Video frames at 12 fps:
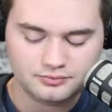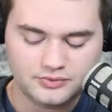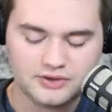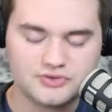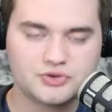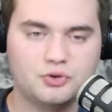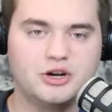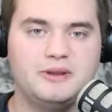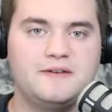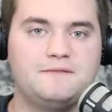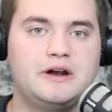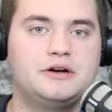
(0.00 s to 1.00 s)
It's going to
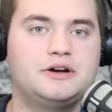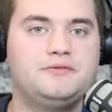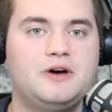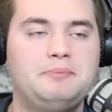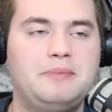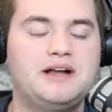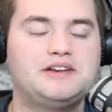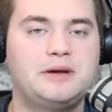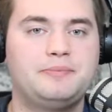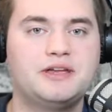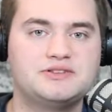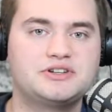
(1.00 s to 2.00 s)
be a very fun matchup.
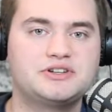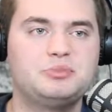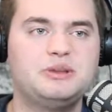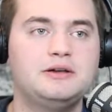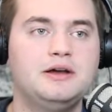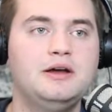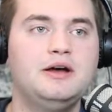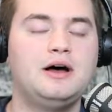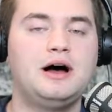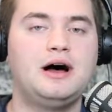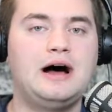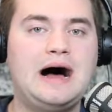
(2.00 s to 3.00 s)
I think it's going to be
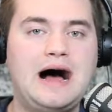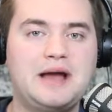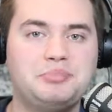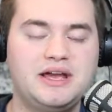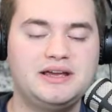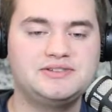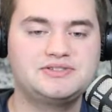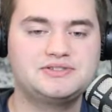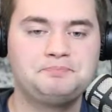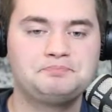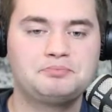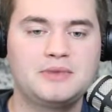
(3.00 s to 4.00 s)
uh, high paced.
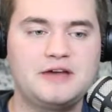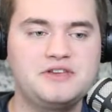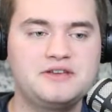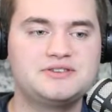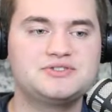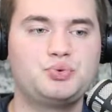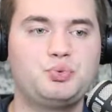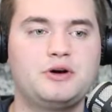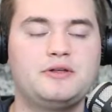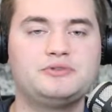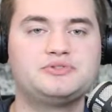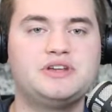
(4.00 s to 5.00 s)
I think this is one
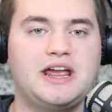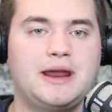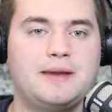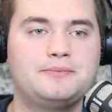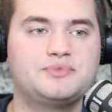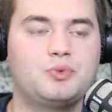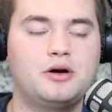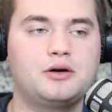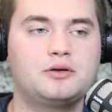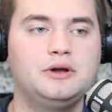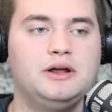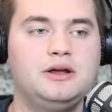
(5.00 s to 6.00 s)
of those games
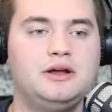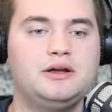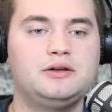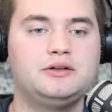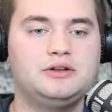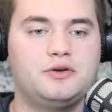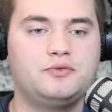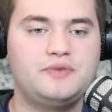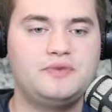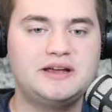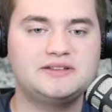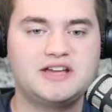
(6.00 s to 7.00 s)
where you know
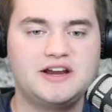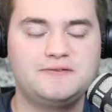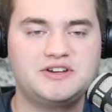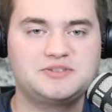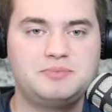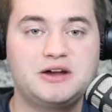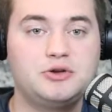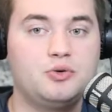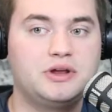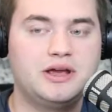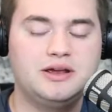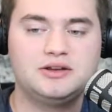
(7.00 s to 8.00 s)
fans kind of expect
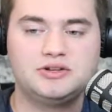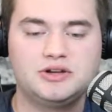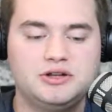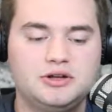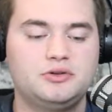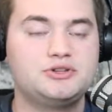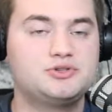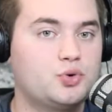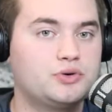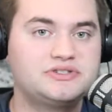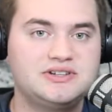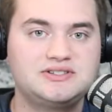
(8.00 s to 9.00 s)
okay kentucky only
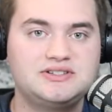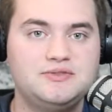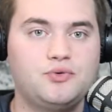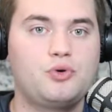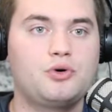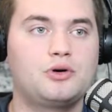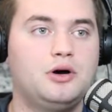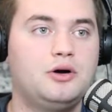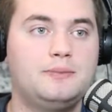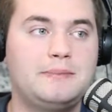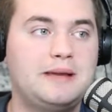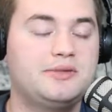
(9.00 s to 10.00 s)
scored 64
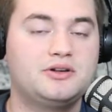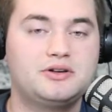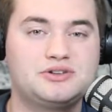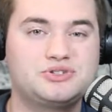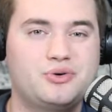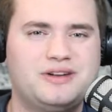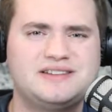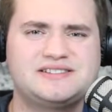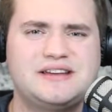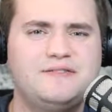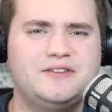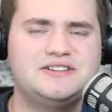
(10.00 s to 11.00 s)
oh maybe they're going to score like
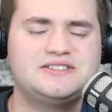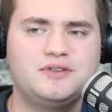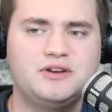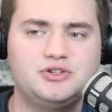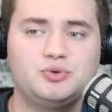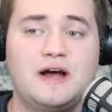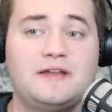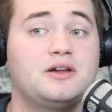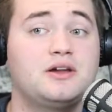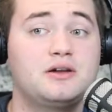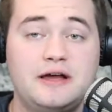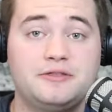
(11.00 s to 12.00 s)
70 72 i
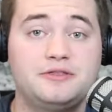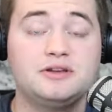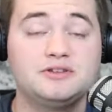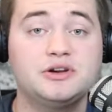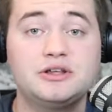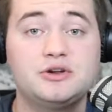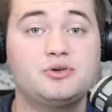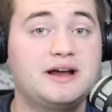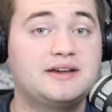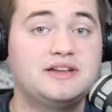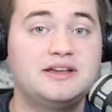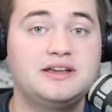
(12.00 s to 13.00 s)
think i think kentucky
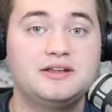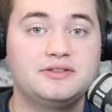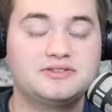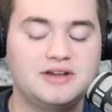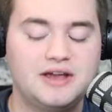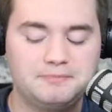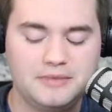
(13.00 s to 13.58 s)
cracks 80 in this game